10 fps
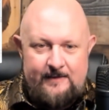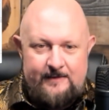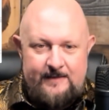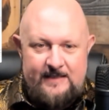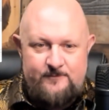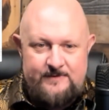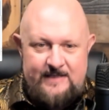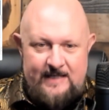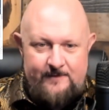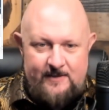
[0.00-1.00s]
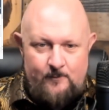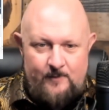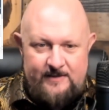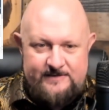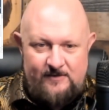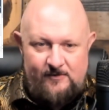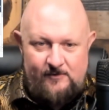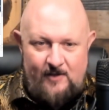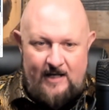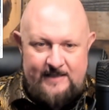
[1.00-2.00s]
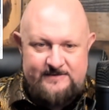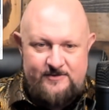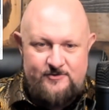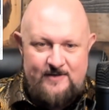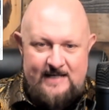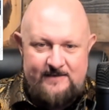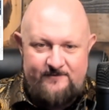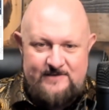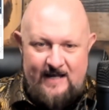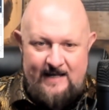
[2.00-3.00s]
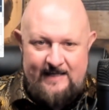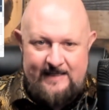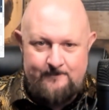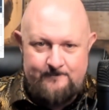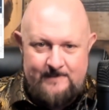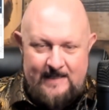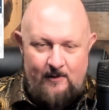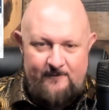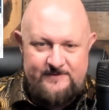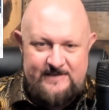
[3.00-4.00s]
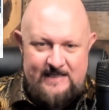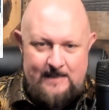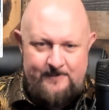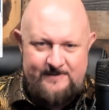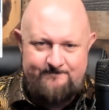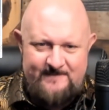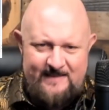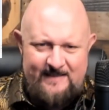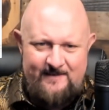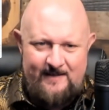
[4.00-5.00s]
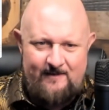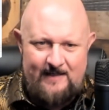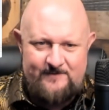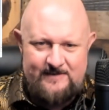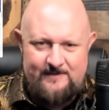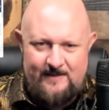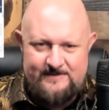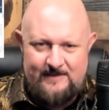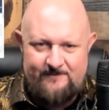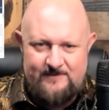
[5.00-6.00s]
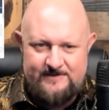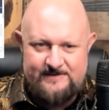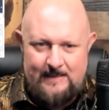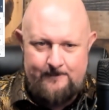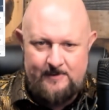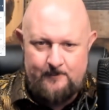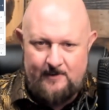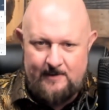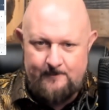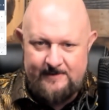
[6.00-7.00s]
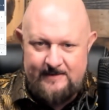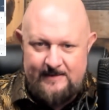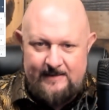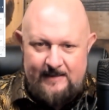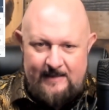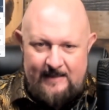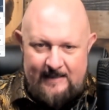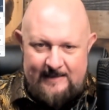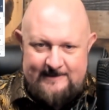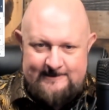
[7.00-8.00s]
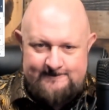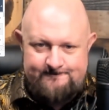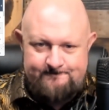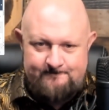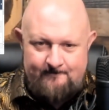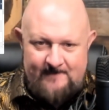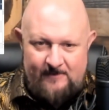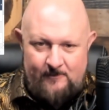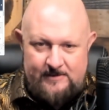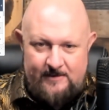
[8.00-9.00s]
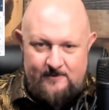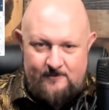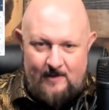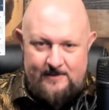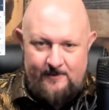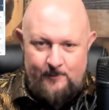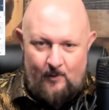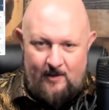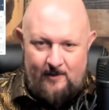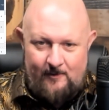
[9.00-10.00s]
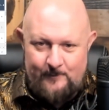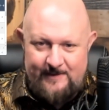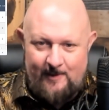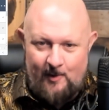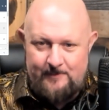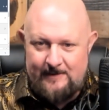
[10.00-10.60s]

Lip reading: Next one down there was lost track of time. How often does that happen? Not often. Not as often as stopping at the bar, but a look at the clock on the wall would help.